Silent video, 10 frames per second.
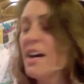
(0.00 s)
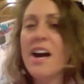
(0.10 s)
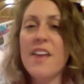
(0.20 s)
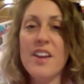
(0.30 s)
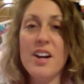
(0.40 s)

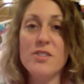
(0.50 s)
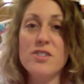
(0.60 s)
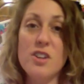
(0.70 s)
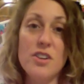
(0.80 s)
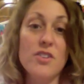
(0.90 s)
and then I'll
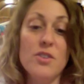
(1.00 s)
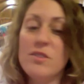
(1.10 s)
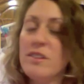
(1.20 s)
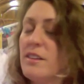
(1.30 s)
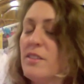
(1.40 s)
show you
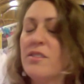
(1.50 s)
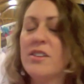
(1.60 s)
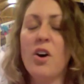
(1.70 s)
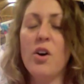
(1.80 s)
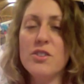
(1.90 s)

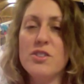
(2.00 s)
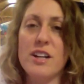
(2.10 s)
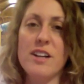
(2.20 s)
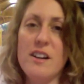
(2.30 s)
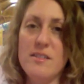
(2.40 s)
the whole
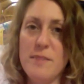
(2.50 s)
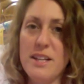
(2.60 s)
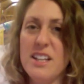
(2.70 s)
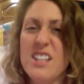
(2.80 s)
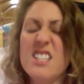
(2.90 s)
trick of
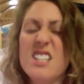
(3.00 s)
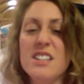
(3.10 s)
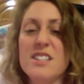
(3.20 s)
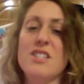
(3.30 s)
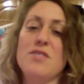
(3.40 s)
making a
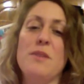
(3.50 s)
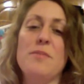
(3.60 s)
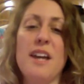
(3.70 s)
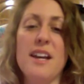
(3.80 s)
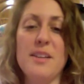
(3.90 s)
delicious rum
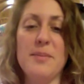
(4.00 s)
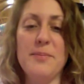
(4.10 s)
cake.